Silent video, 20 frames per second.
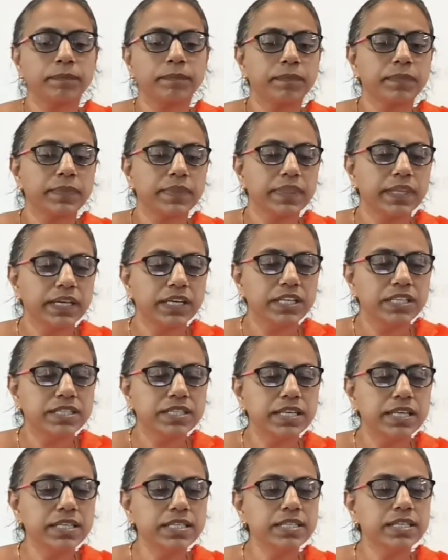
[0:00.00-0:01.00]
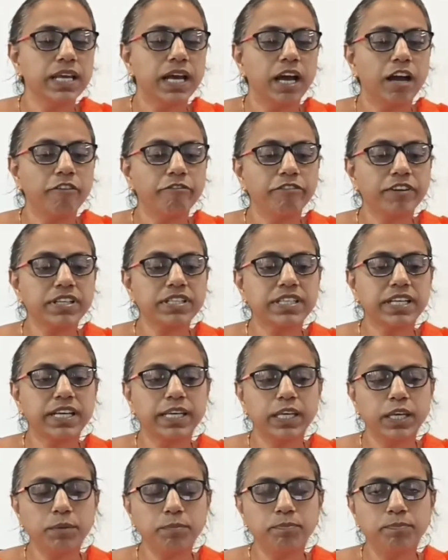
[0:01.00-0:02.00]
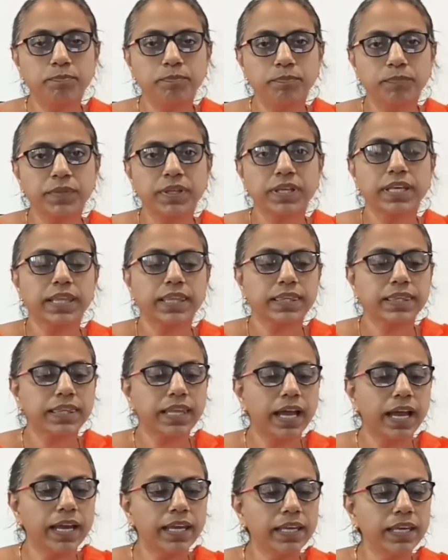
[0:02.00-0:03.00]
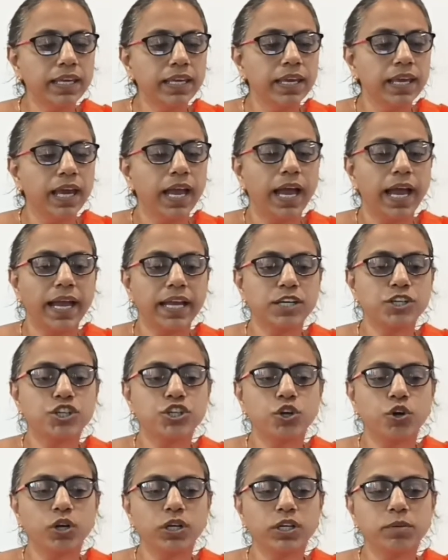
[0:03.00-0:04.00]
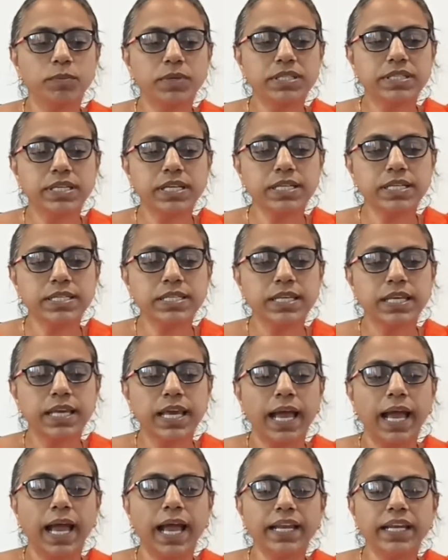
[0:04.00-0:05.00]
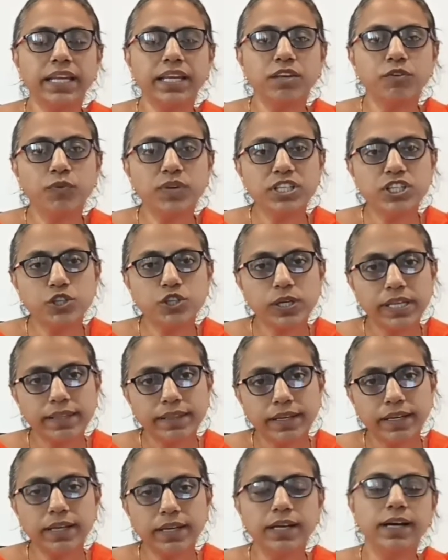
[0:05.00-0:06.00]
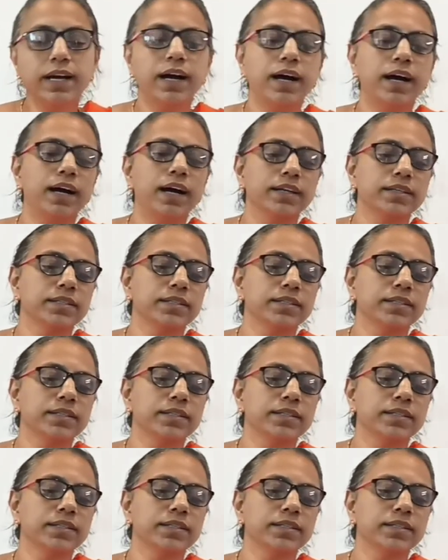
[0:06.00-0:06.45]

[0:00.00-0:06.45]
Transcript: The disease affects the hip, thigh and shoulder muscles and eventually the heart.